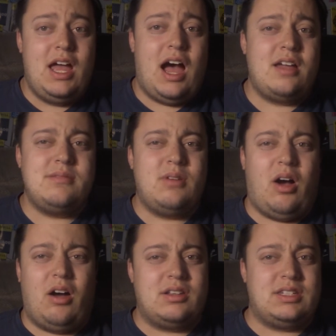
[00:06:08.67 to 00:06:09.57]
I
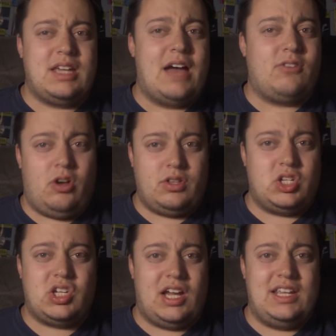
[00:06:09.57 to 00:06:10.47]
honestly have all
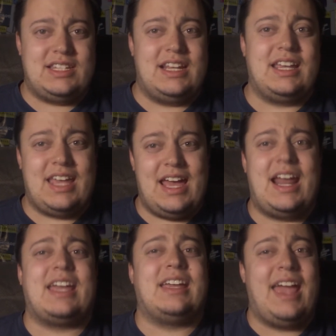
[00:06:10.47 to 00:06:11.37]
these shinies, and again,
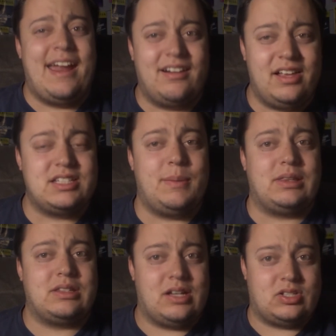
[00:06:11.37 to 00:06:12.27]
I could care less
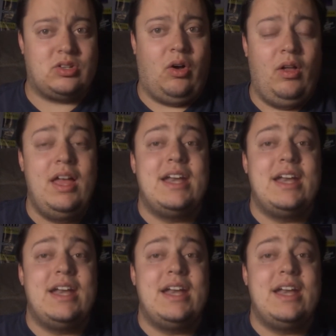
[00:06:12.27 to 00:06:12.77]
about the Duskull.